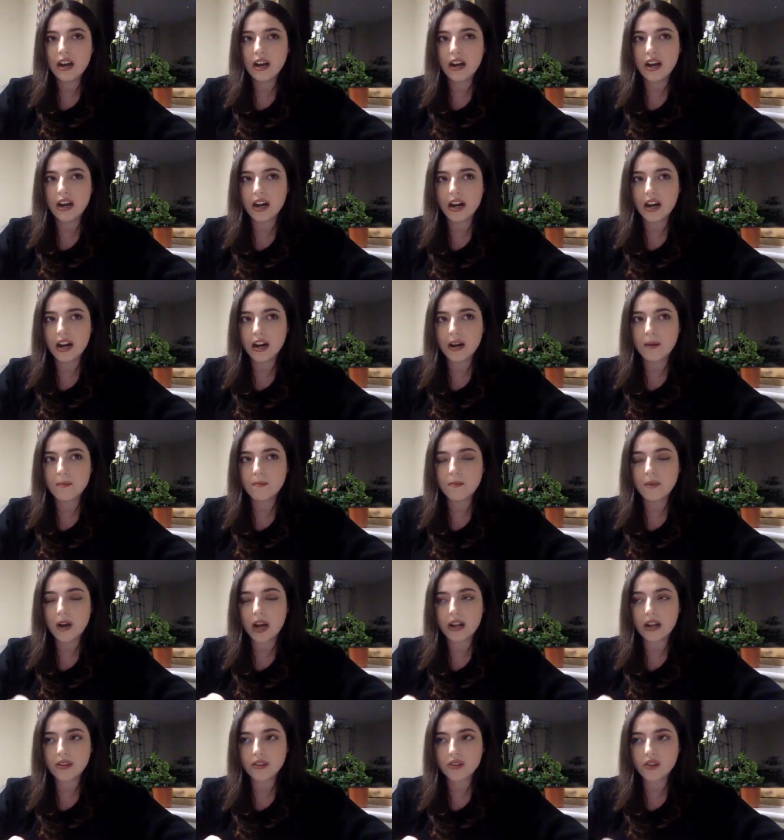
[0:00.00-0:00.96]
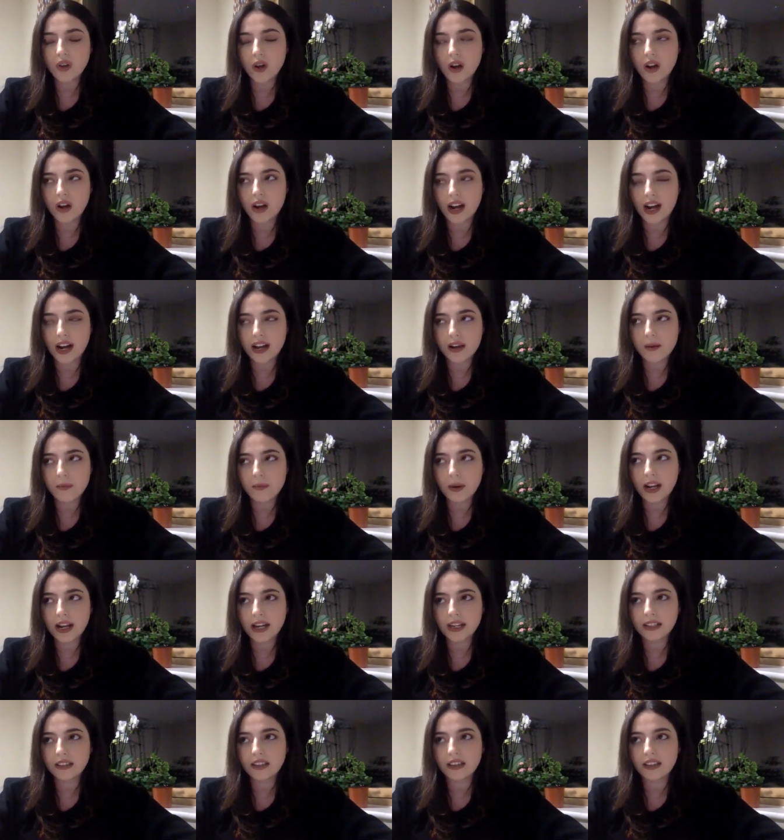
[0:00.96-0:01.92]
um, so I
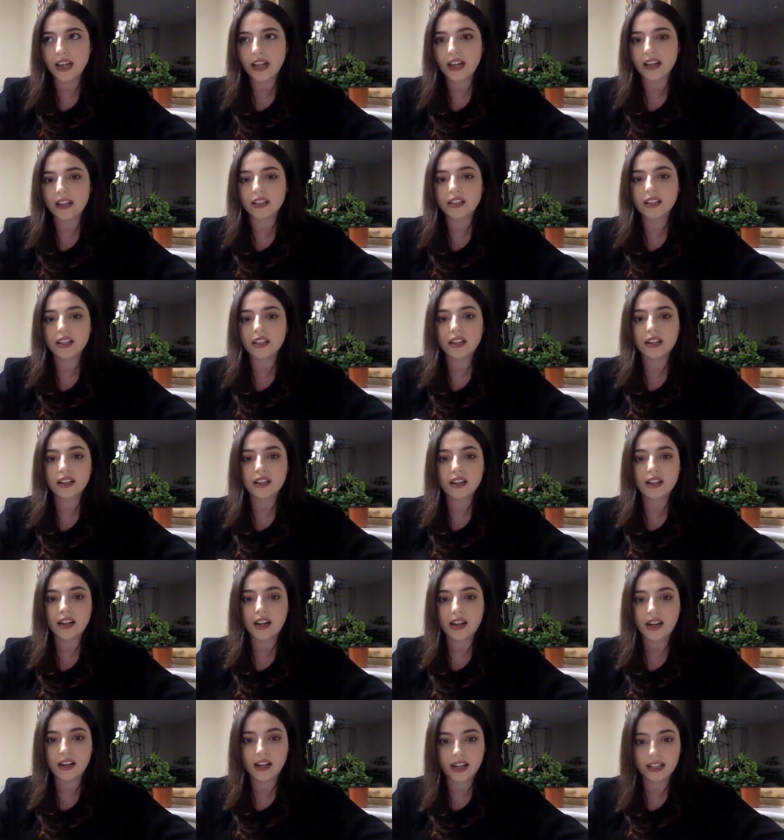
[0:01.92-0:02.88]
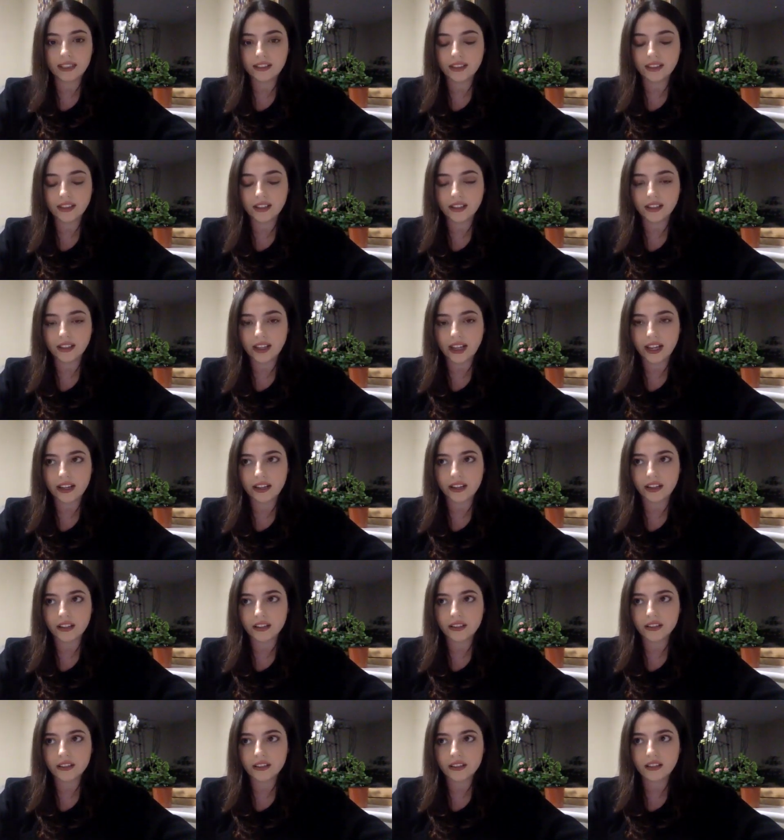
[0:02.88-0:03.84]
applied then I didn't get
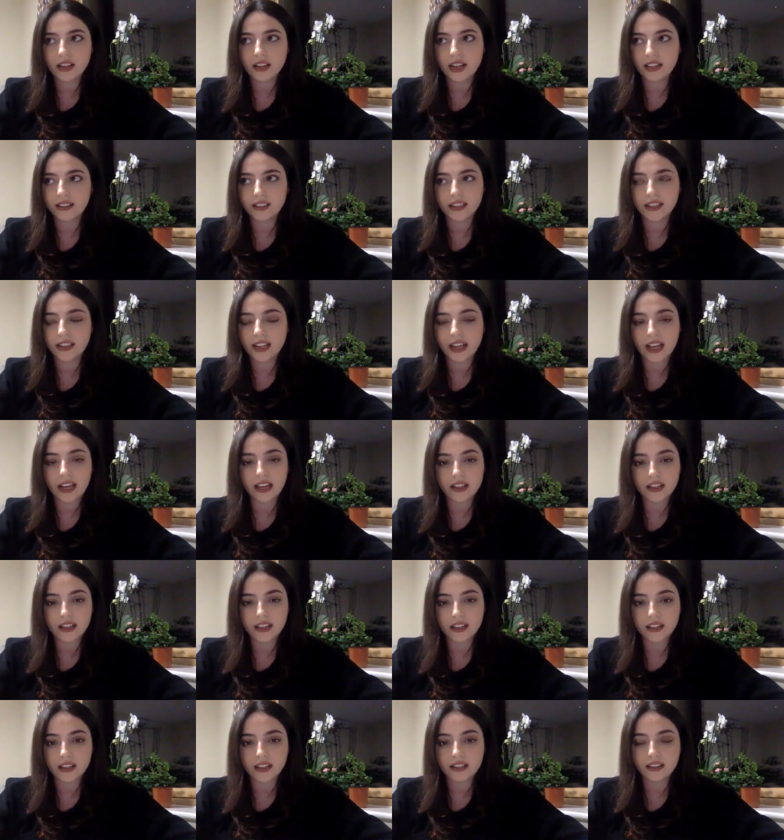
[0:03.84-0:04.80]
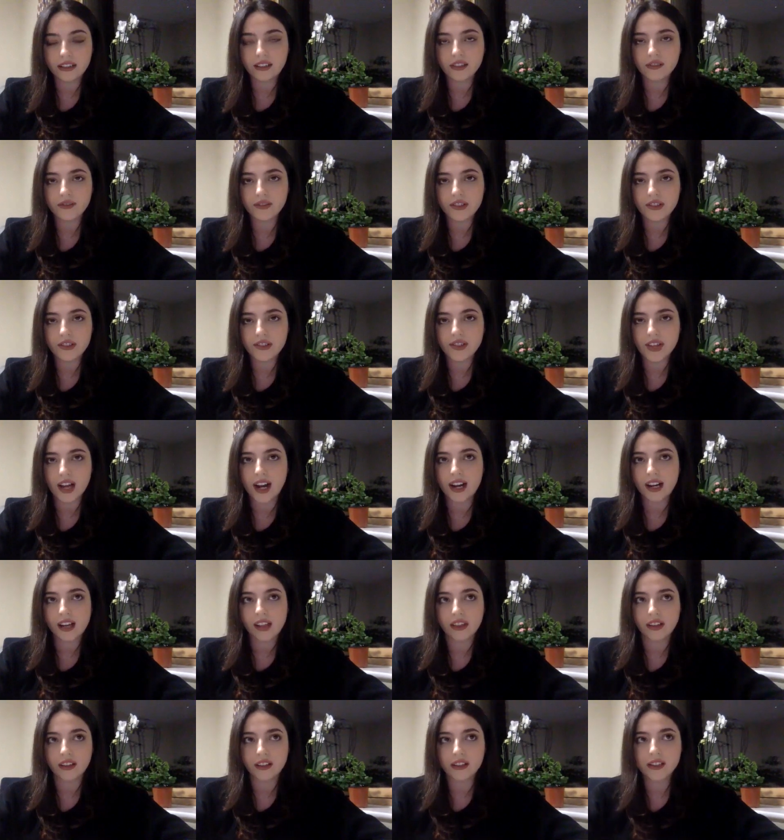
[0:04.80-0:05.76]
in I didn't get interviews
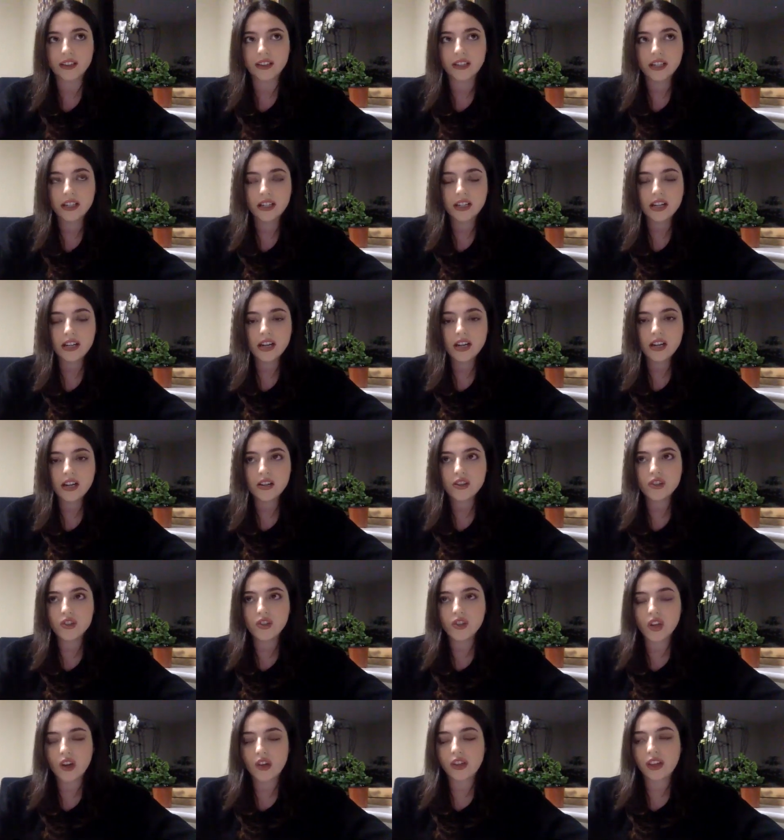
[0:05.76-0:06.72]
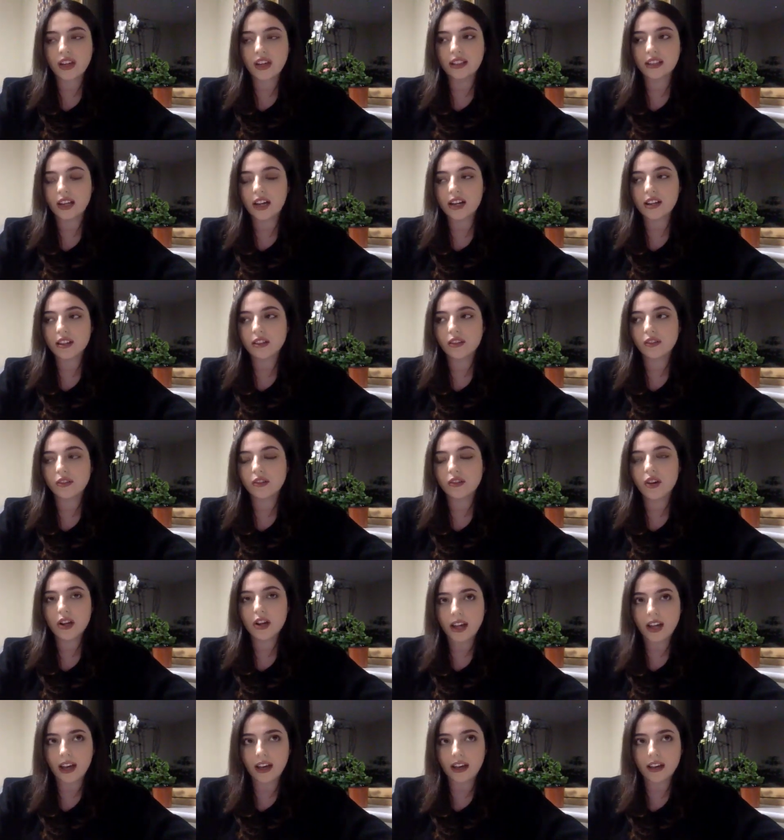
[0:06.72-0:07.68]
either so then I thought
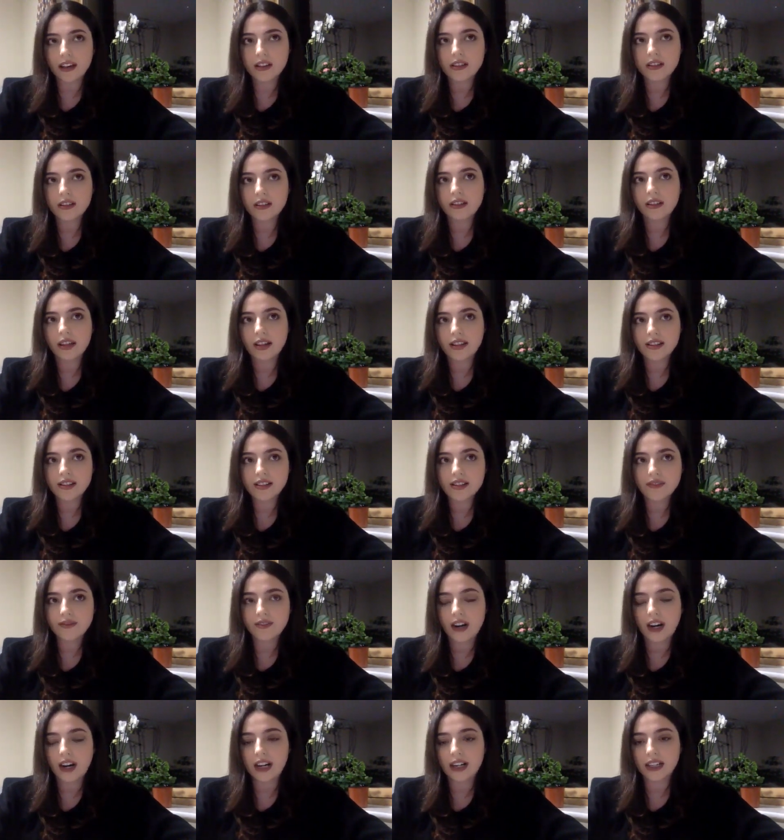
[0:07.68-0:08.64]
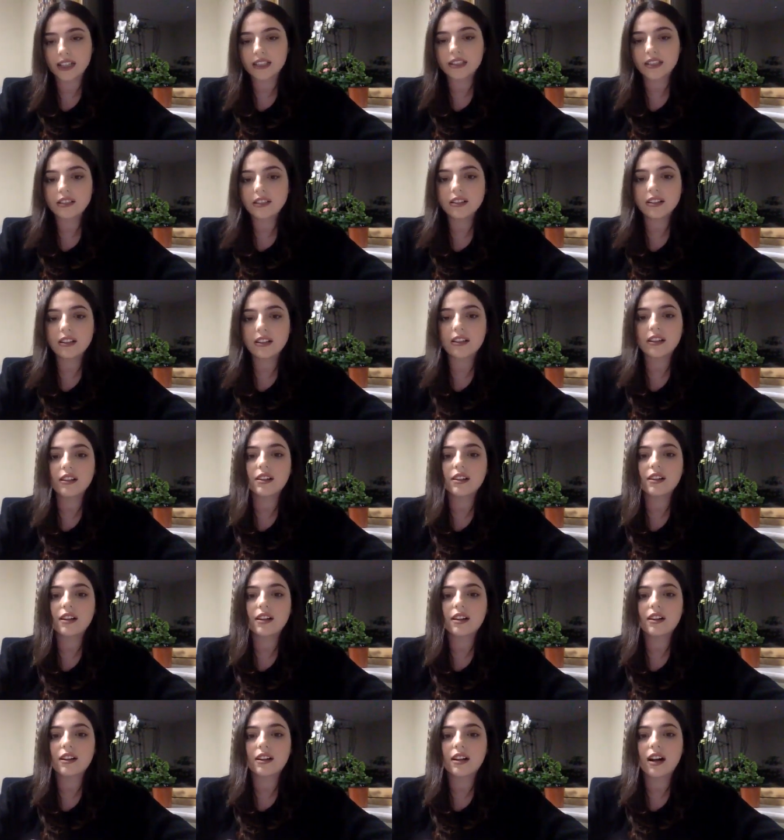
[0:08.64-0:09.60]
okay that's fine
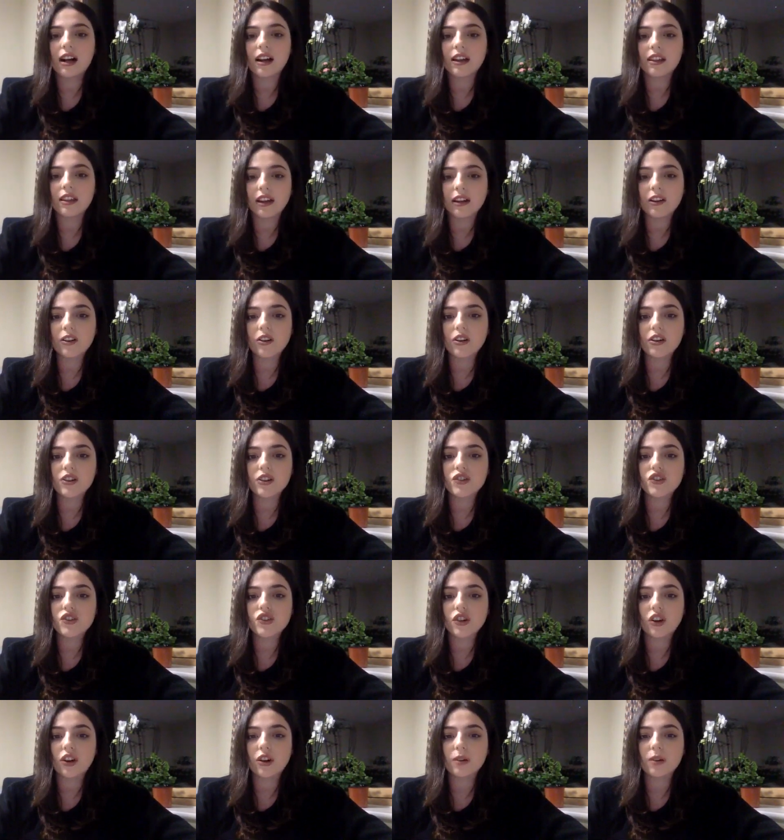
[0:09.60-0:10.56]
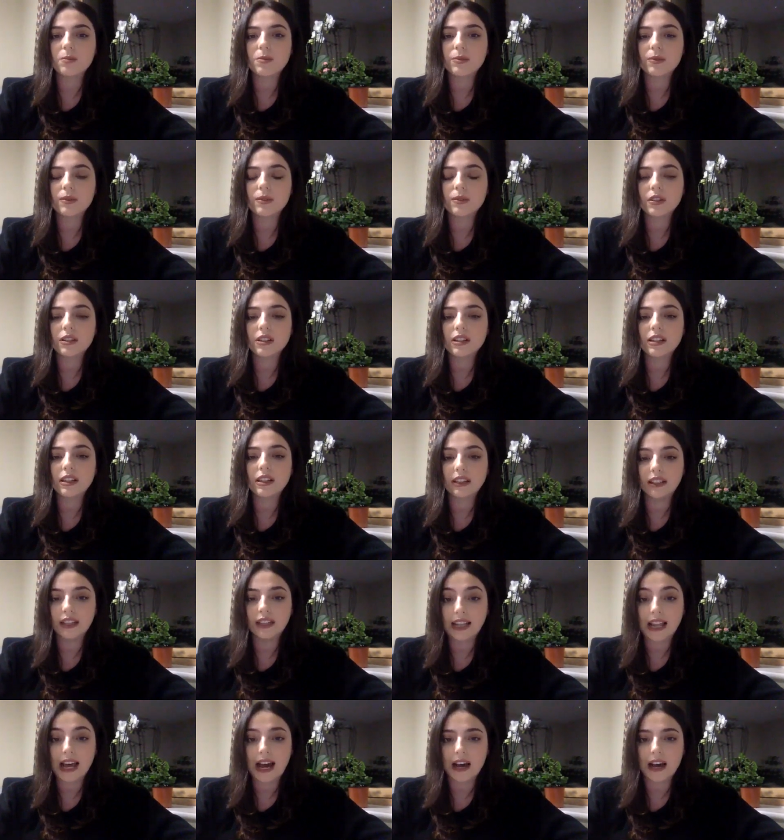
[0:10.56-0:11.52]
I then got a job in
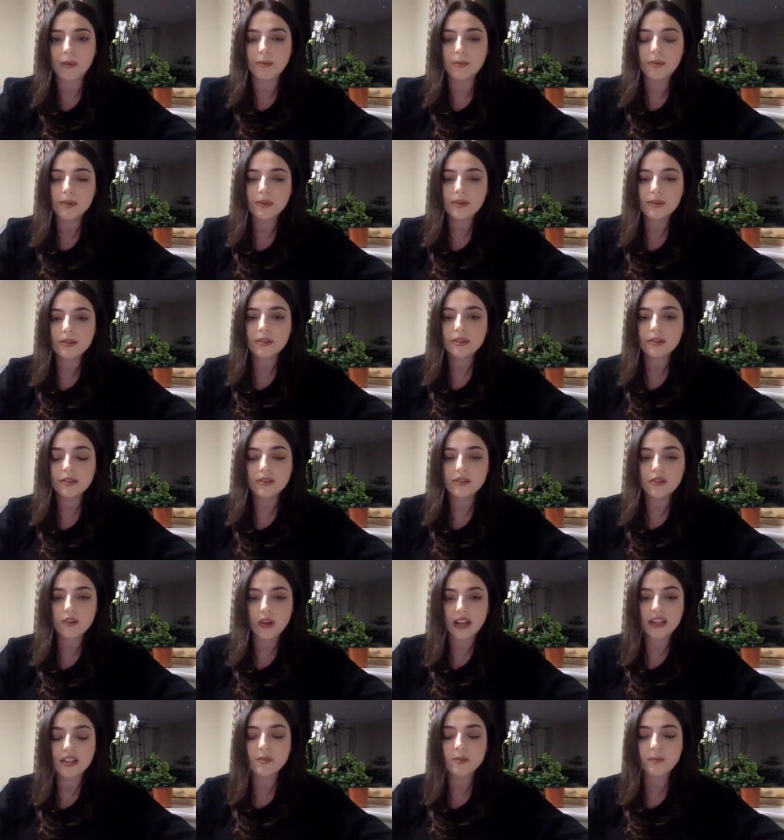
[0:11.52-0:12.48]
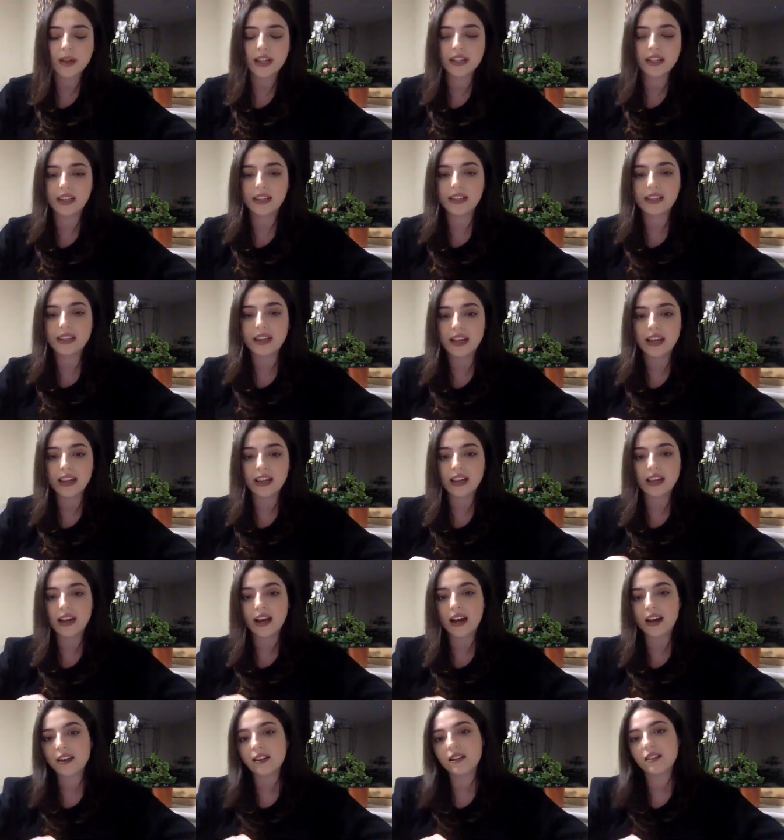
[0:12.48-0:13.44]
a lab so I spent a year
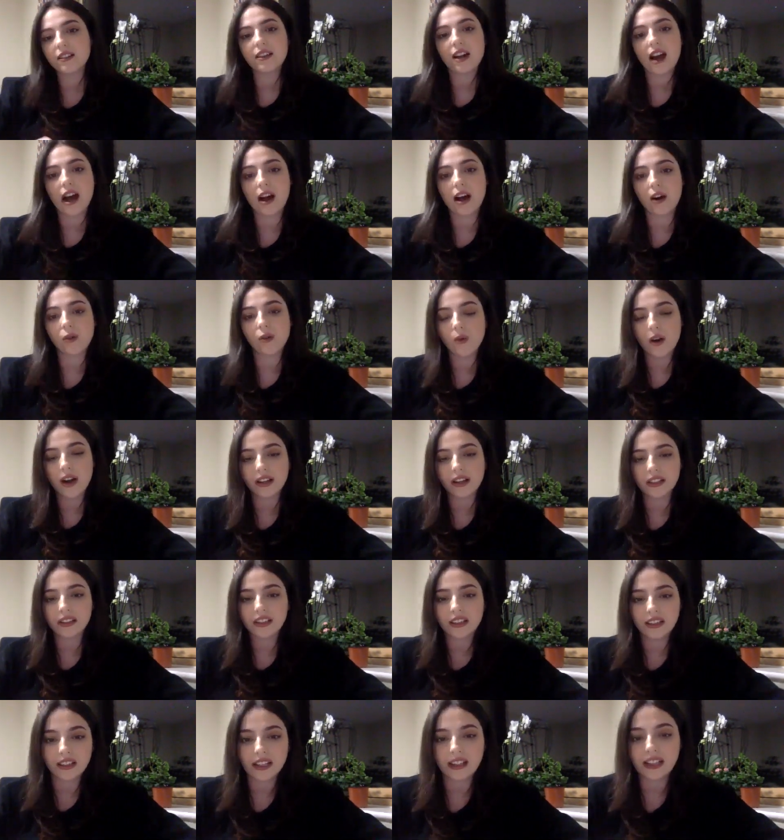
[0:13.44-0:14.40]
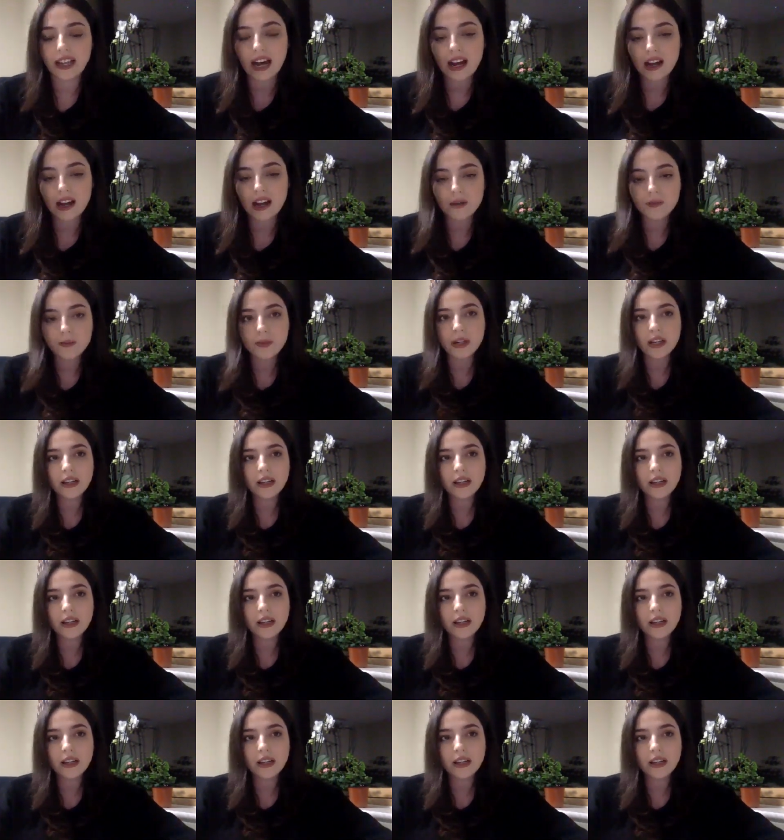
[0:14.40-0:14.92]
out working in the lab.